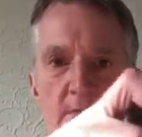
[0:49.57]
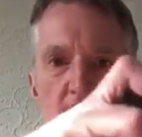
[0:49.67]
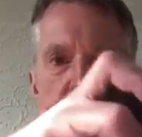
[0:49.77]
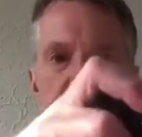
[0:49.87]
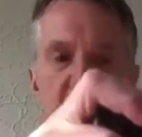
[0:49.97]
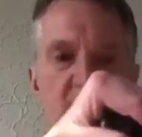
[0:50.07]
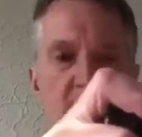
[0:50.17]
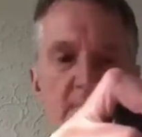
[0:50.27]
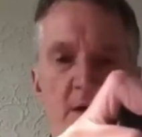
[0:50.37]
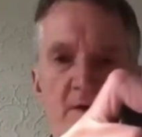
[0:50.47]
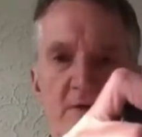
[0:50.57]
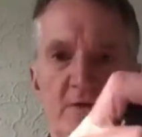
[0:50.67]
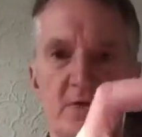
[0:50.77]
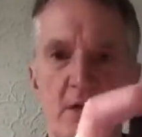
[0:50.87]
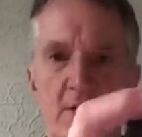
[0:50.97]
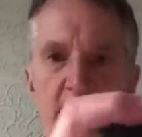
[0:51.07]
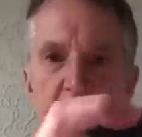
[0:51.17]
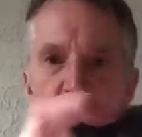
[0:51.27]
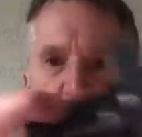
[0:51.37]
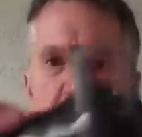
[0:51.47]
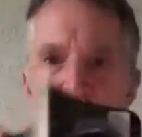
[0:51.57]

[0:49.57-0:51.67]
Place the boss on there.